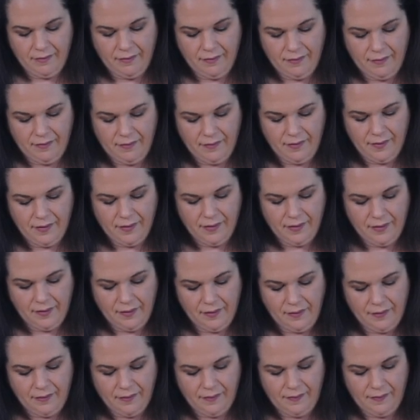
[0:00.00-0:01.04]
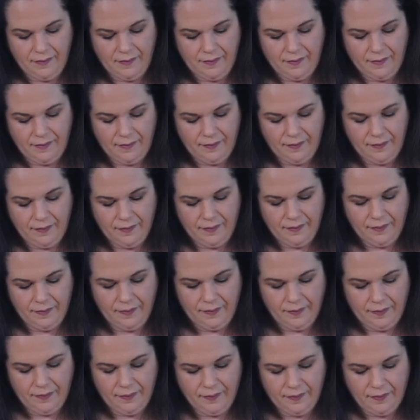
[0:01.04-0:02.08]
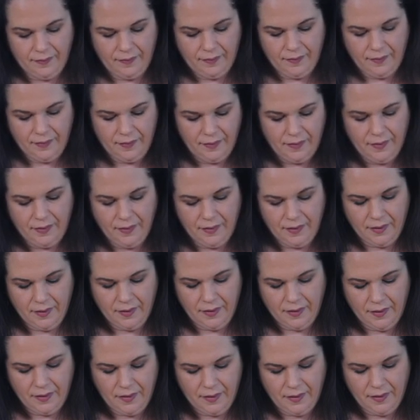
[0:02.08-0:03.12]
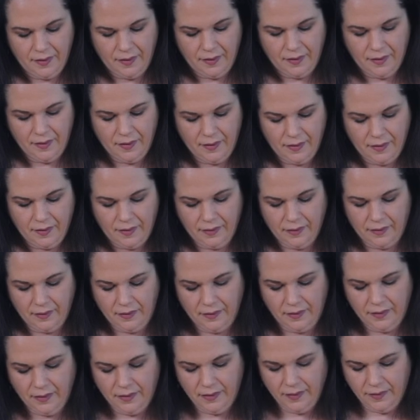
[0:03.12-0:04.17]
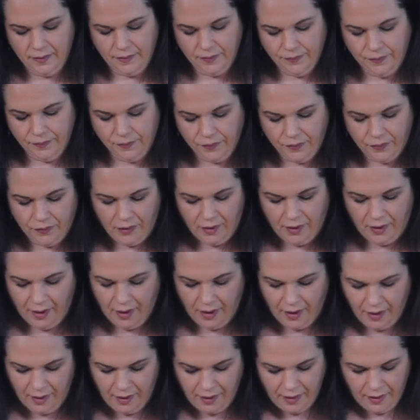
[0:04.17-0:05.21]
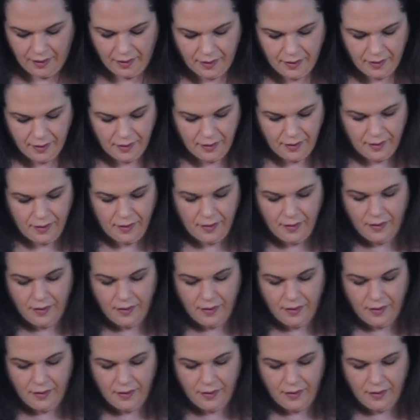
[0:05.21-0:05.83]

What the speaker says: [no speech]